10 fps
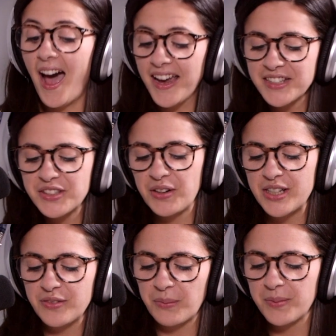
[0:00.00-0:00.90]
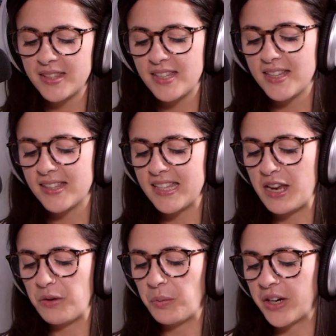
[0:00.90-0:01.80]
Hi, it's Grace from the
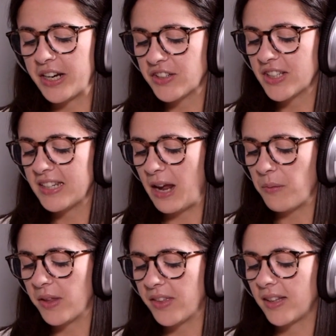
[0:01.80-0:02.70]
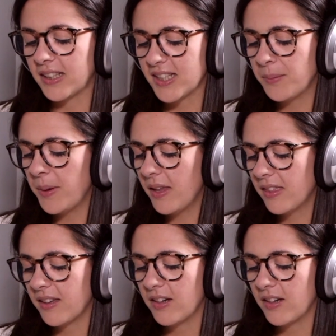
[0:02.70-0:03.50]
CSC, and we're here today with Elizabeth